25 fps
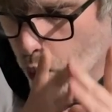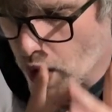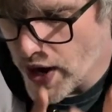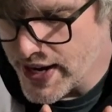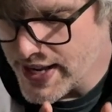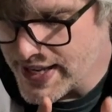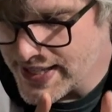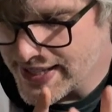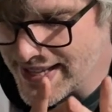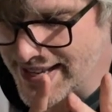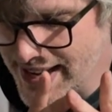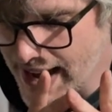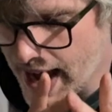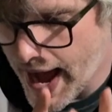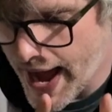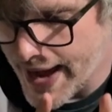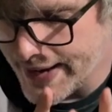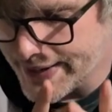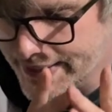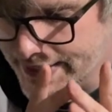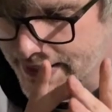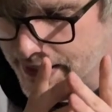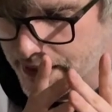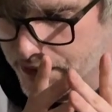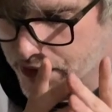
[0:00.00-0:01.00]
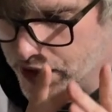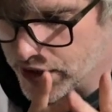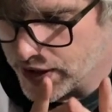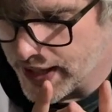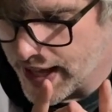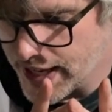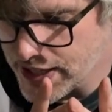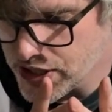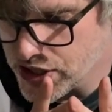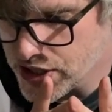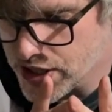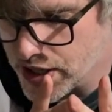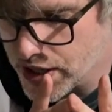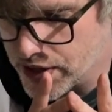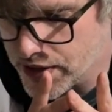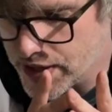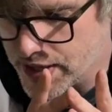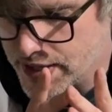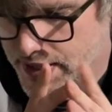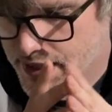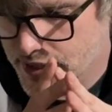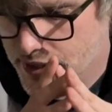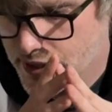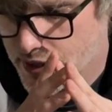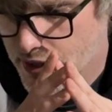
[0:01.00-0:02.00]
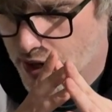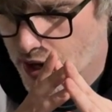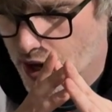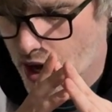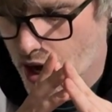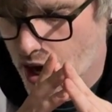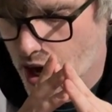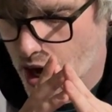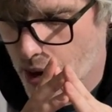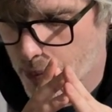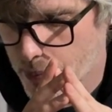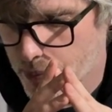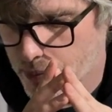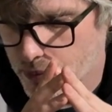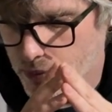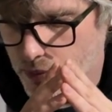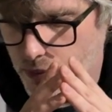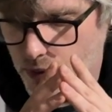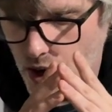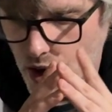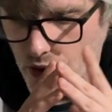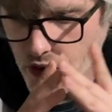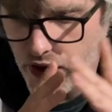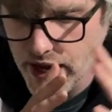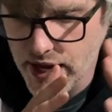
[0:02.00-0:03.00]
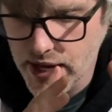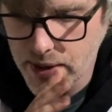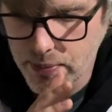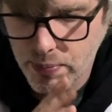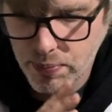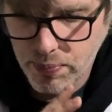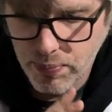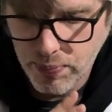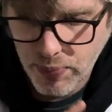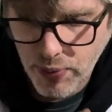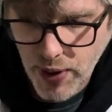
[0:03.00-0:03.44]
what is the idea of the legendaries? Are they